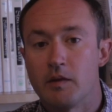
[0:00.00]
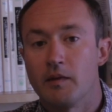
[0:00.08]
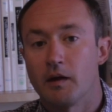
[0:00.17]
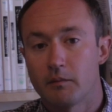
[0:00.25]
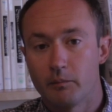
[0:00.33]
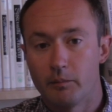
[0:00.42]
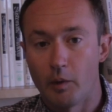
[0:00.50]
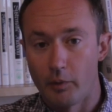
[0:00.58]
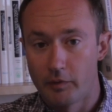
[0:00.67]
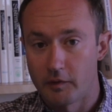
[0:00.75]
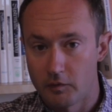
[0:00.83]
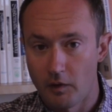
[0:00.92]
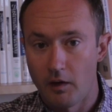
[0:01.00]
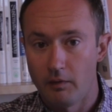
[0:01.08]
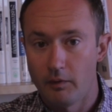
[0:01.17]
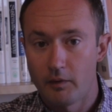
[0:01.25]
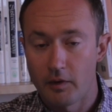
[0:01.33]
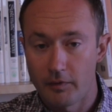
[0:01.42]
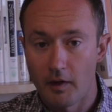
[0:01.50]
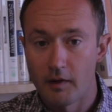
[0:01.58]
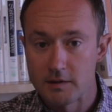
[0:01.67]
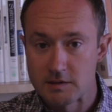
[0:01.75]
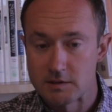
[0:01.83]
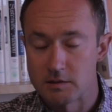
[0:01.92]
mean that both
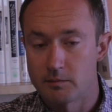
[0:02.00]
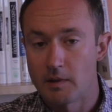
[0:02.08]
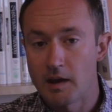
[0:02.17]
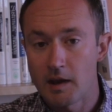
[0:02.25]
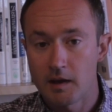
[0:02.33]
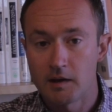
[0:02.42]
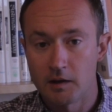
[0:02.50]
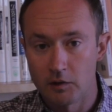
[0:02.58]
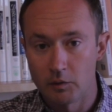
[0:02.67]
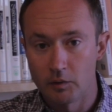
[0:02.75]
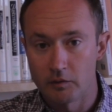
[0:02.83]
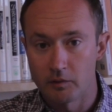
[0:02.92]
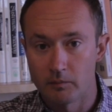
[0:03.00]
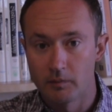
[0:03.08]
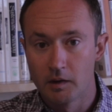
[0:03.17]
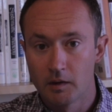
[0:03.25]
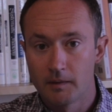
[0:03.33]
Catholicism and Hinduism,